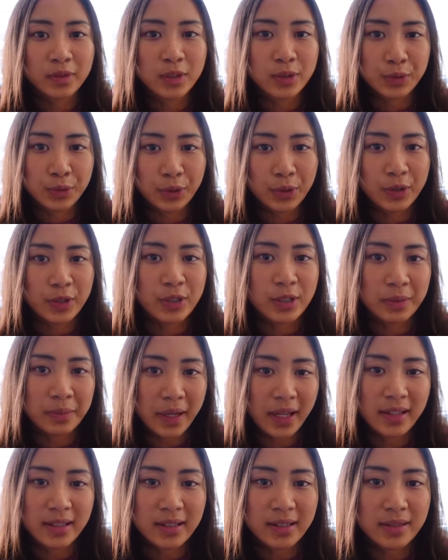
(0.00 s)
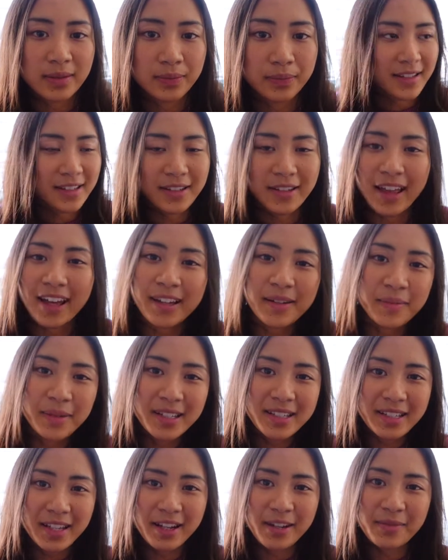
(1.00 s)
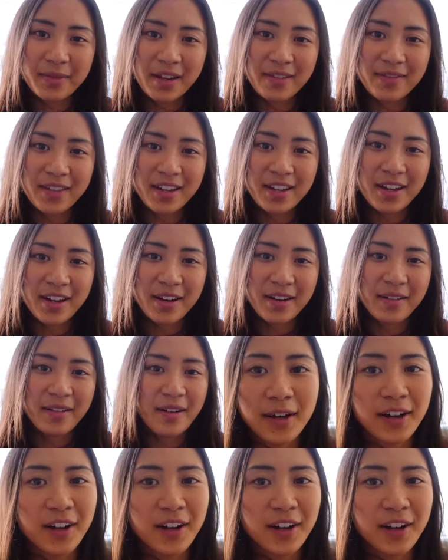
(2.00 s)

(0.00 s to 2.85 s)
storage space. So that completes the end of my video.